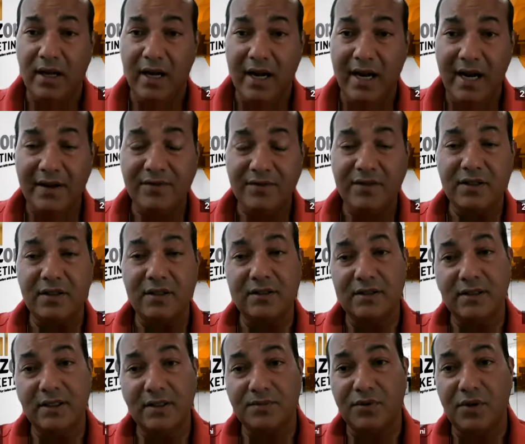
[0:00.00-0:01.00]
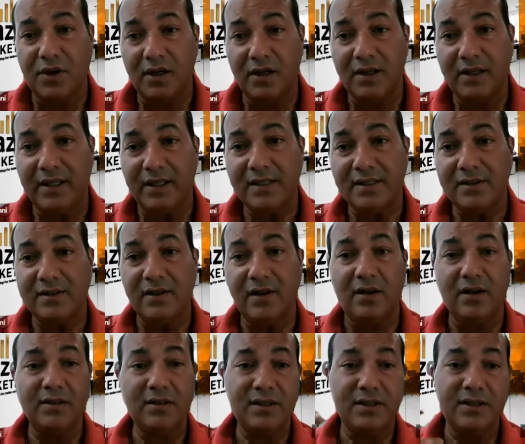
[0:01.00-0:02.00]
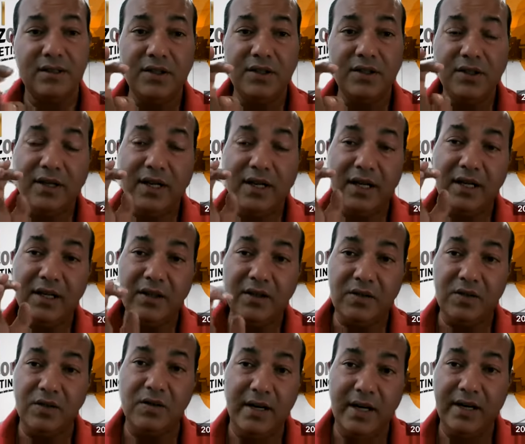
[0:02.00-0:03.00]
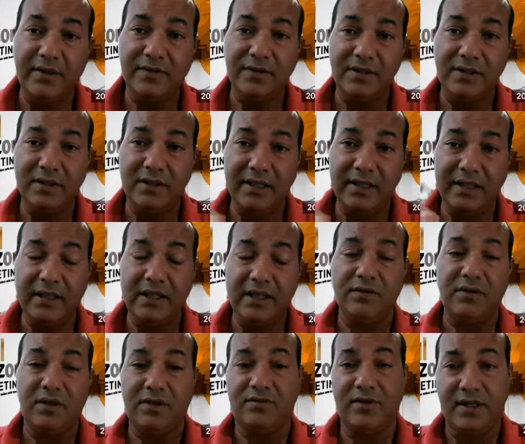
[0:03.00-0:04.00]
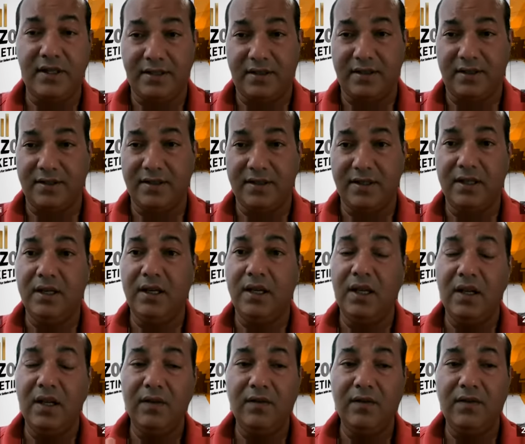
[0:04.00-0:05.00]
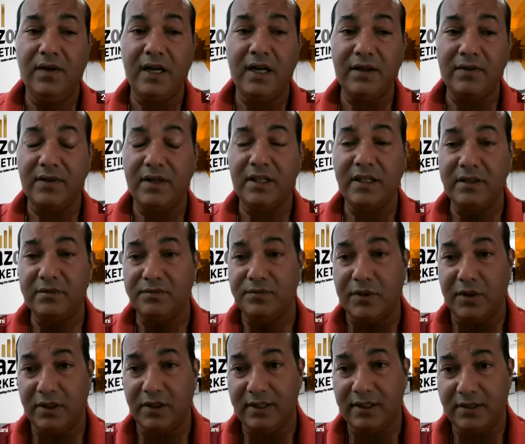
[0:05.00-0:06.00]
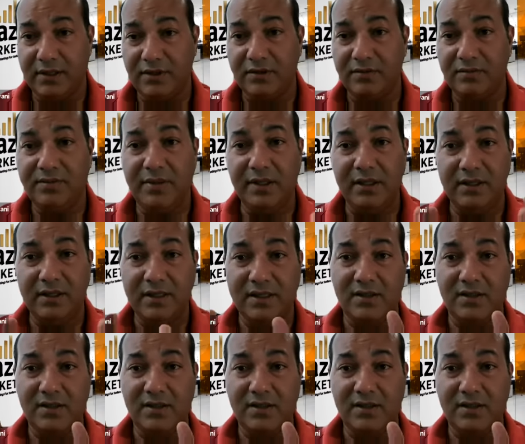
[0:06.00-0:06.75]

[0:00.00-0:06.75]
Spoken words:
After the product is launched, you got to go after keyword research. Very, very important to build the